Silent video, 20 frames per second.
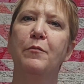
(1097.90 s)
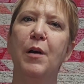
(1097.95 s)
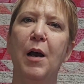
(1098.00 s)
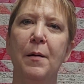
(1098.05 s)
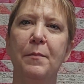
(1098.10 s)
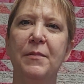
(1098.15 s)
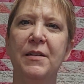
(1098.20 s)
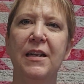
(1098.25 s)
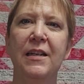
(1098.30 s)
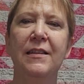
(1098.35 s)

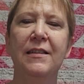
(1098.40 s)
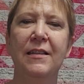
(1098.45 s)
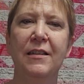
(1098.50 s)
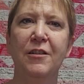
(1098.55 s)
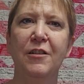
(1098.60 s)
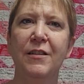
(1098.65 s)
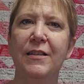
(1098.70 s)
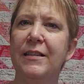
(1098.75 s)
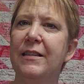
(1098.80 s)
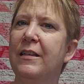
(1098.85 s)
updates. It
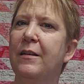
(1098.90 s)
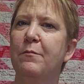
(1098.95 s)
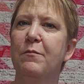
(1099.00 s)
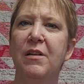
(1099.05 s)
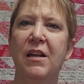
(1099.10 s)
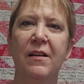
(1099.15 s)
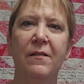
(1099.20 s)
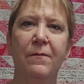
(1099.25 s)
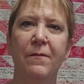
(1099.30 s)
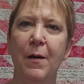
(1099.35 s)
just seemed
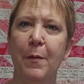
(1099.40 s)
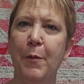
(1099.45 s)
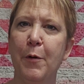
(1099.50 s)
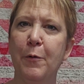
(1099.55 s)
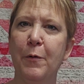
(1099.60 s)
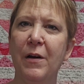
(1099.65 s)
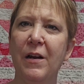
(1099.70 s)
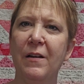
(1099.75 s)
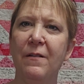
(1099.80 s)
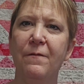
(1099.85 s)
like
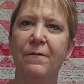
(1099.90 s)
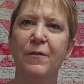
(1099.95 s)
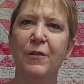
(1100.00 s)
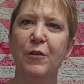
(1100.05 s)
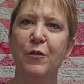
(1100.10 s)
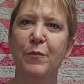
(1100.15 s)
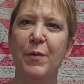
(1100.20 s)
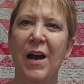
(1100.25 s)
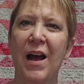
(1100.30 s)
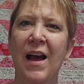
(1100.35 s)
February
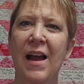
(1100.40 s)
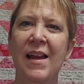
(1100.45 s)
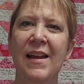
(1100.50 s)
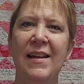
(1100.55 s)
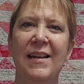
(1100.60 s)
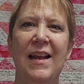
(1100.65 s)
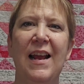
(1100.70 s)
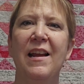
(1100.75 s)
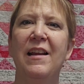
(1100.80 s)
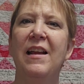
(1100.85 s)
flew by
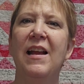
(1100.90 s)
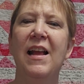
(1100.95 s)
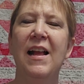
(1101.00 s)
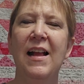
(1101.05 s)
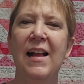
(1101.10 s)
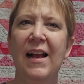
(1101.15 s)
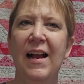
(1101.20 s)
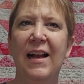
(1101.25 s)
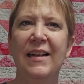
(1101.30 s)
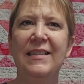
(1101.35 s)
and I
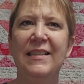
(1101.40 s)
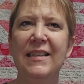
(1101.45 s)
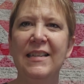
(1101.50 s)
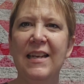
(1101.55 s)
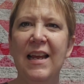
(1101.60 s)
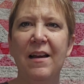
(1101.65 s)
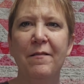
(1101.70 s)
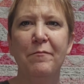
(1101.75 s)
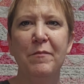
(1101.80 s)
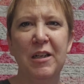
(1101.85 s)
didn't
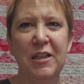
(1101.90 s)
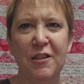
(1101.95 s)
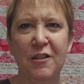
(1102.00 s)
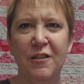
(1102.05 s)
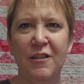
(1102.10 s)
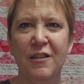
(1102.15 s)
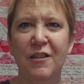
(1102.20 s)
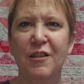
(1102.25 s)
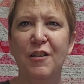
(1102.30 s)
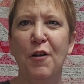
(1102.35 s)
have much
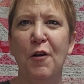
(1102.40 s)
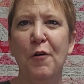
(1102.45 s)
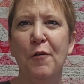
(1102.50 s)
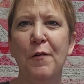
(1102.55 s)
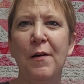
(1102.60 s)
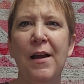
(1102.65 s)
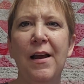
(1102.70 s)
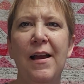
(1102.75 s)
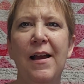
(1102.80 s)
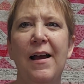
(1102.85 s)
to
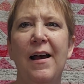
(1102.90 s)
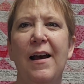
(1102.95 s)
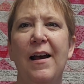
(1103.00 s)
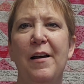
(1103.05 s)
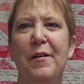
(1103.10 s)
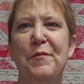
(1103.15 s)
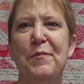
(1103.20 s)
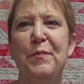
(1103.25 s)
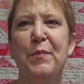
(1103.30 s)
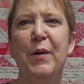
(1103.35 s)
show,
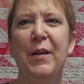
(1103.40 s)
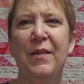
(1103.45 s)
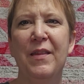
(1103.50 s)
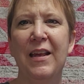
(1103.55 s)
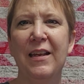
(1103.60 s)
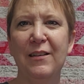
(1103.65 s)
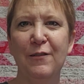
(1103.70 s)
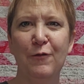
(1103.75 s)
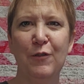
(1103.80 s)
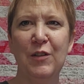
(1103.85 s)
but
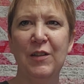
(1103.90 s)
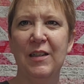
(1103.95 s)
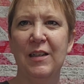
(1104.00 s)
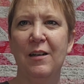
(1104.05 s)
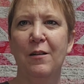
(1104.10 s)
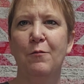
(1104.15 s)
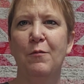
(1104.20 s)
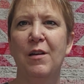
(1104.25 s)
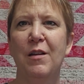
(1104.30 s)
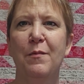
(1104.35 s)
thanks for
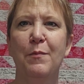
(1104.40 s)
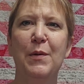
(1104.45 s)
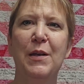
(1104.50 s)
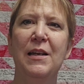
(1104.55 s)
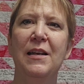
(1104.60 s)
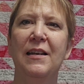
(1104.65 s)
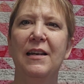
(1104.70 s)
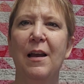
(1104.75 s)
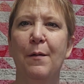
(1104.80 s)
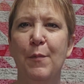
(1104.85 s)
sticking with
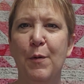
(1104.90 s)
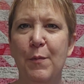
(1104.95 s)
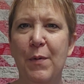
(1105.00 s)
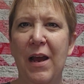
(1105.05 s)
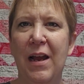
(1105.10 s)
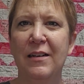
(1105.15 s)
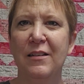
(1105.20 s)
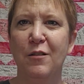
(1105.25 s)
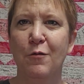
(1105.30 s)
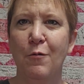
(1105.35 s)
me and coming
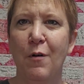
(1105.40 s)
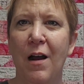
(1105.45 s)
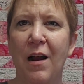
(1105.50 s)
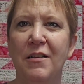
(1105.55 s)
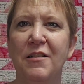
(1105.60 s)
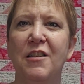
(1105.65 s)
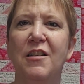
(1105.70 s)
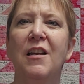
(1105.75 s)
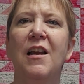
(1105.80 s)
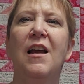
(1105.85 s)
back to
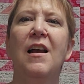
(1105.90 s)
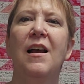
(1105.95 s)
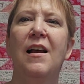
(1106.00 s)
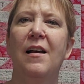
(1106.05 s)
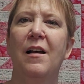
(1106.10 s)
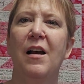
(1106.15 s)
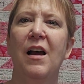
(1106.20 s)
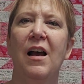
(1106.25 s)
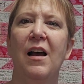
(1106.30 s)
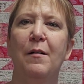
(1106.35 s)
watch
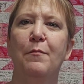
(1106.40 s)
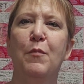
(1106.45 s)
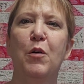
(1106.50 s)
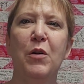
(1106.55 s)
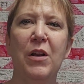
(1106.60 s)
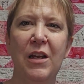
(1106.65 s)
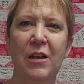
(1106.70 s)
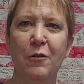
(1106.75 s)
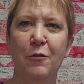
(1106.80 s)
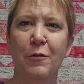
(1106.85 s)

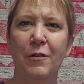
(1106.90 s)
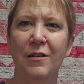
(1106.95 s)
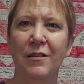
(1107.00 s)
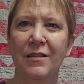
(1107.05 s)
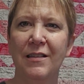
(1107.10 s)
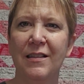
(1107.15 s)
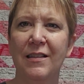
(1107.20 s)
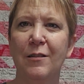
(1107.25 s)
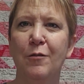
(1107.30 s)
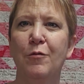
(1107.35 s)
Moneik
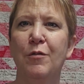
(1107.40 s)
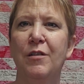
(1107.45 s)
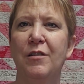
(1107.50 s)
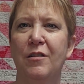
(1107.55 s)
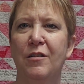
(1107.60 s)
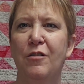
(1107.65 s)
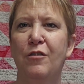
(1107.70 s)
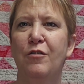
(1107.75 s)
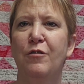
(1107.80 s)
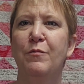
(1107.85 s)
Quilts
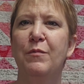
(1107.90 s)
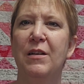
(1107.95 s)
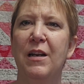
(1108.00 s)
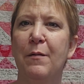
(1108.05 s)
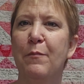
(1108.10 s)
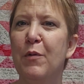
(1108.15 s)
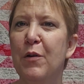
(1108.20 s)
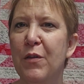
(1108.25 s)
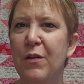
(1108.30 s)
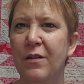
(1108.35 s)
Quilttube
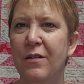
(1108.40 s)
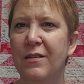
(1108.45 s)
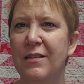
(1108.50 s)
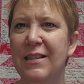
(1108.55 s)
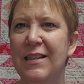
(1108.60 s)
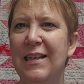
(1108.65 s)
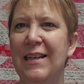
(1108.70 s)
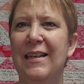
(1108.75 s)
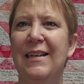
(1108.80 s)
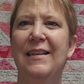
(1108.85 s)
number
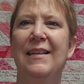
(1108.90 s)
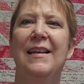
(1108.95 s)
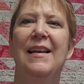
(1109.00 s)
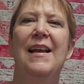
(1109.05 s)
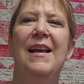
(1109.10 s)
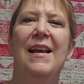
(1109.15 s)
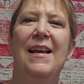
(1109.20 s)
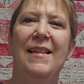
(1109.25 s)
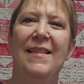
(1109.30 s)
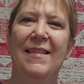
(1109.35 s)
13.
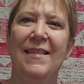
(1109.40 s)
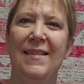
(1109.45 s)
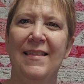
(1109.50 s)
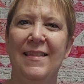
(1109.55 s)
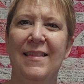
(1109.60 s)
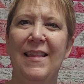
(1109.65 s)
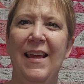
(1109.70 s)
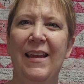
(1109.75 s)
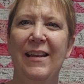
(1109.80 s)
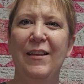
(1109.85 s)

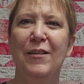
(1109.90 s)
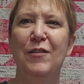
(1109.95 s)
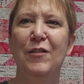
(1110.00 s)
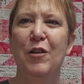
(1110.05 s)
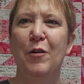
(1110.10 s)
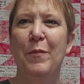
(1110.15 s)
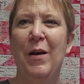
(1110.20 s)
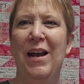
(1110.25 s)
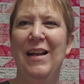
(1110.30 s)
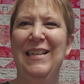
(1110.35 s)
Thank you
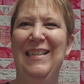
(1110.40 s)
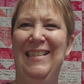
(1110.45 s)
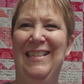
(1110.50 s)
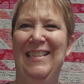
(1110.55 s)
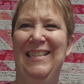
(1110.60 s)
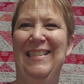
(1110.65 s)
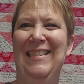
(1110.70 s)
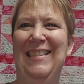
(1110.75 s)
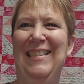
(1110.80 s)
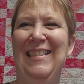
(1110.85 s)
so
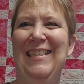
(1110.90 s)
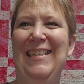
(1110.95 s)
much.